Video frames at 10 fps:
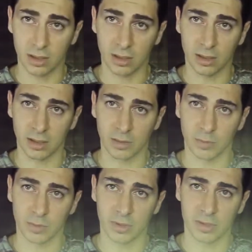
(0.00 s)
and
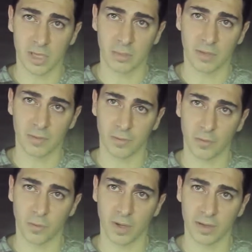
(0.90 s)
almost the same level
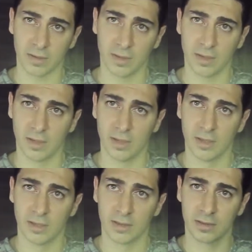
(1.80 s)
for white.
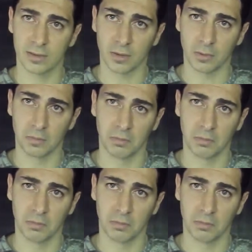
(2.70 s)
So